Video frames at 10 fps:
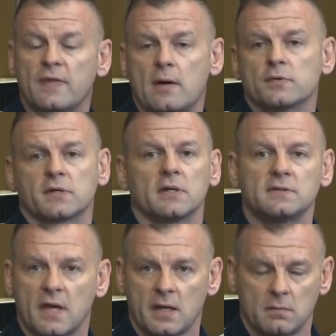That was going to
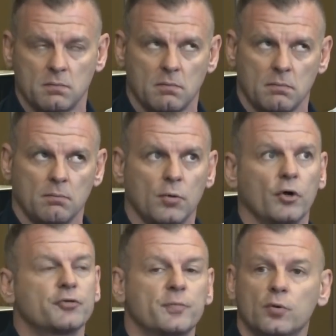take
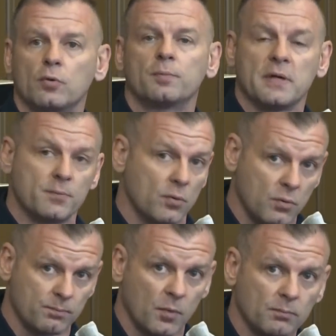multiple people